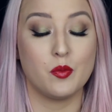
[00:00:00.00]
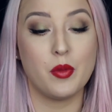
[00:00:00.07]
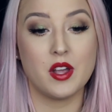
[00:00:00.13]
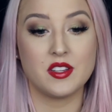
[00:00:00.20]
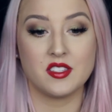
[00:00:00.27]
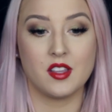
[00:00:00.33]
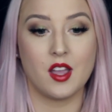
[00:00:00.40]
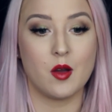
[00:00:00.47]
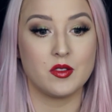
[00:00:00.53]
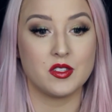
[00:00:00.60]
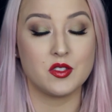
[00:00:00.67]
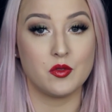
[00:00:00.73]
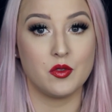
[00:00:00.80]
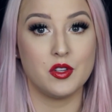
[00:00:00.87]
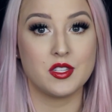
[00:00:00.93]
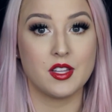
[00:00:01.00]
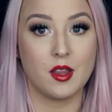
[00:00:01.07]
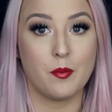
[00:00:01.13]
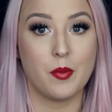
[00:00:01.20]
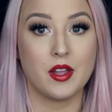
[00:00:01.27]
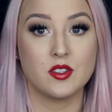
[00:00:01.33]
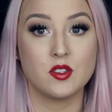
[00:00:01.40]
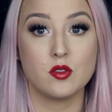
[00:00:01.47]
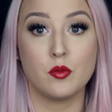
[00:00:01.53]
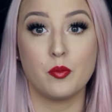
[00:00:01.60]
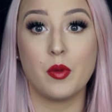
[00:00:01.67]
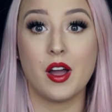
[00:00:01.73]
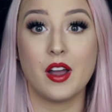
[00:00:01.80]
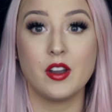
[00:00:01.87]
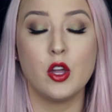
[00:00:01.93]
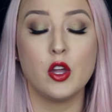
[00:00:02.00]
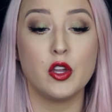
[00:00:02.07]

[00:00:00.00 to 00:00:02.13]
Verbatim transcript: Personally, I would still use the lip pencil, but